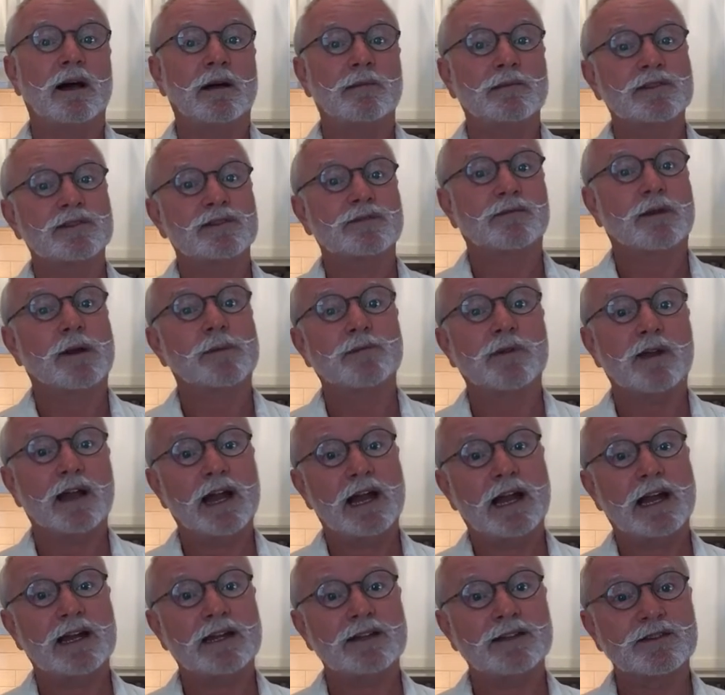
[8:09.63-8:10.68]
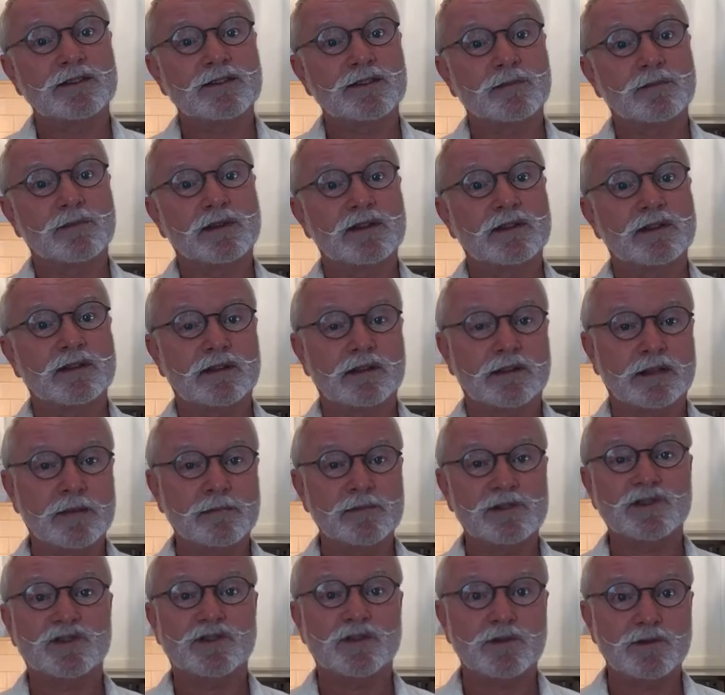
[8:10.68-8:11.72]
Is rub your hands with
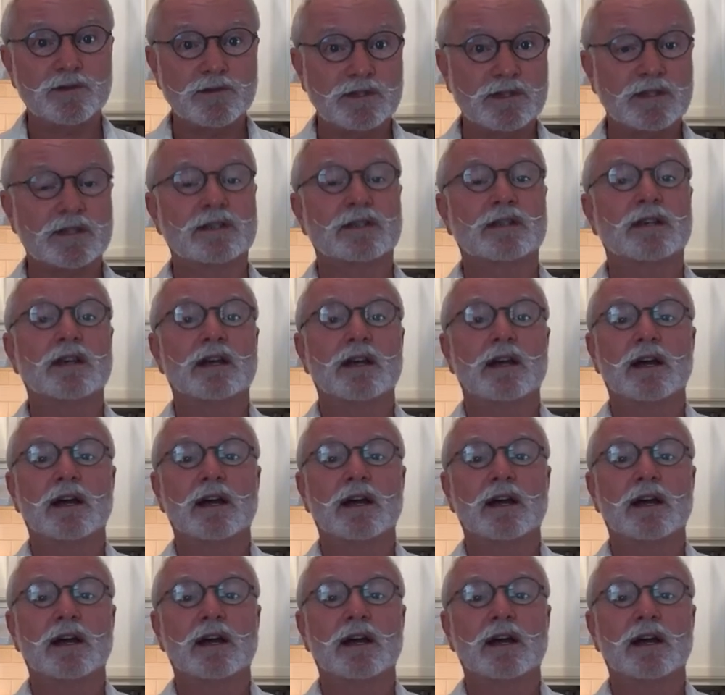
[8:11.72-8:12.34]
lemon juice.